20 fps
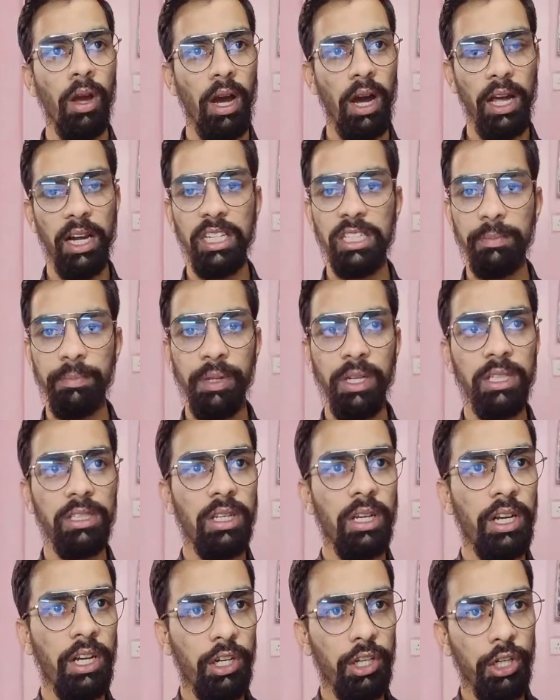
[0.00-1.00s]
RS pin is
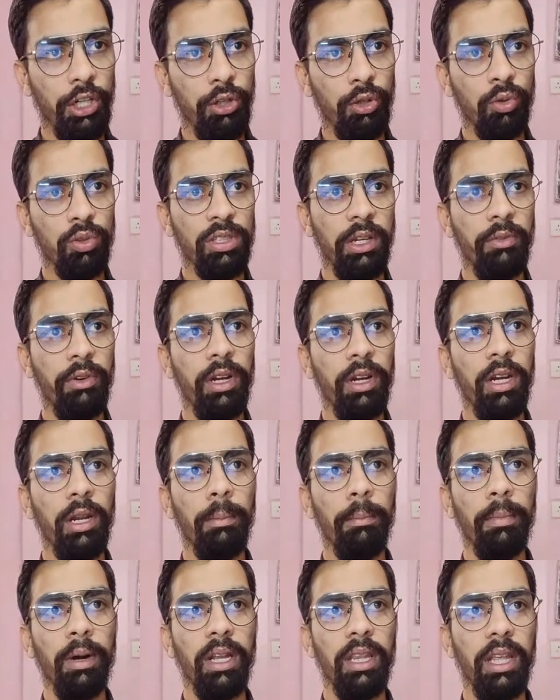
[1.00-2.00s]
connected to 7
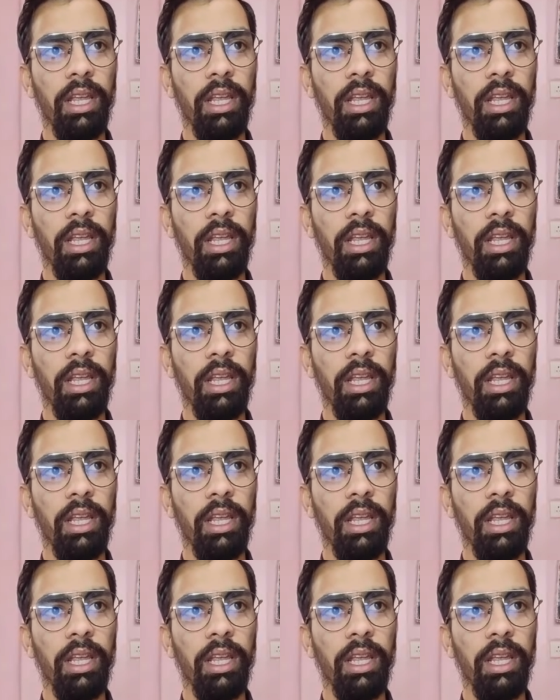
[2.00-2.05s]
number,